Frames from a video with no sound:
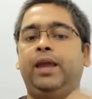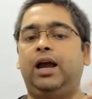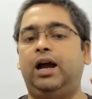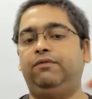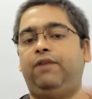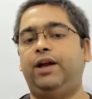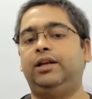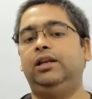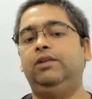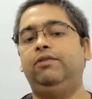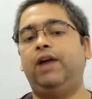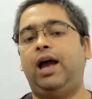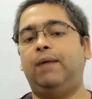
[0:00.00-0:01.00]
and finally
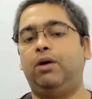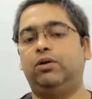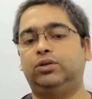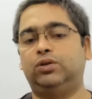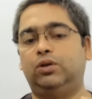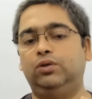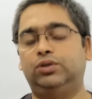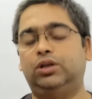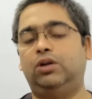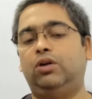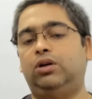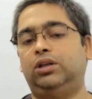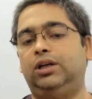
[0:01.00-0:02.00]
we have our solution
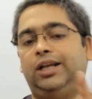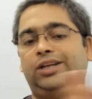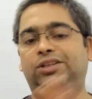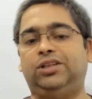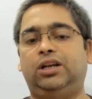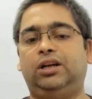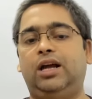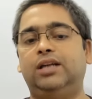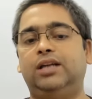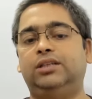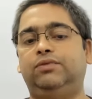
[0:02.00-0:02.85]
or the tester class,